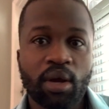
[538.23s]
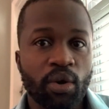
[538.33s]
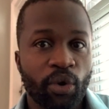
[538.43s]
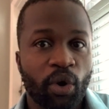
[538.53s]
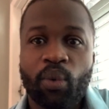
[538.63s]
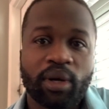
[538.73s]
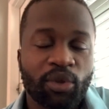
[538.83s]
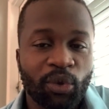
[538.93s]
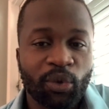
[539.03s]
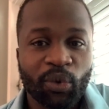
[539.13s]
No one
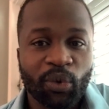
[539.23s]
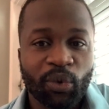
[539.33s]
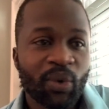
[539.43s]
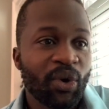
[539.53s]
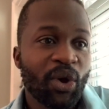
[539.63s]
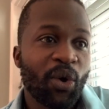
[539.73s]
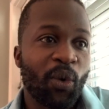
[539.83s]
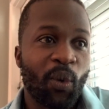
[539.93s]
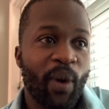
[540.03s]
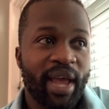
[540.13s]
knew
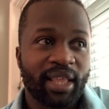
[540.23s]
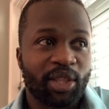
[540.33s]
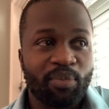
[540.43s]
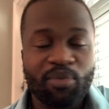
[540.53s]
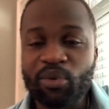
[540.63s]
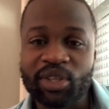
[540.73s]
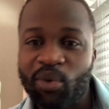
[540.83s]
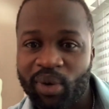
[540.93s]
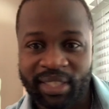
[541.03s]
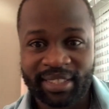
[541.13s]
where the music
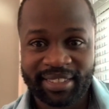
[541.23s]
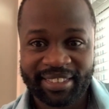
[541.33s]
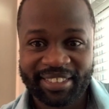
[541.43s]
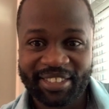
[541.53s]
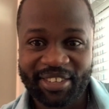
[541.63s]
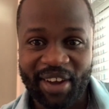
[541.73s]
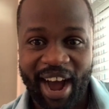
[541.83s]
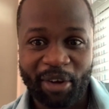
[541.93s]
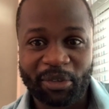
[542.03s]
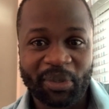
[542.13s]
was, how
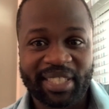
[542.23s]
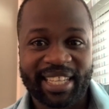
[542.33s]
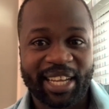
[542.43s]
to set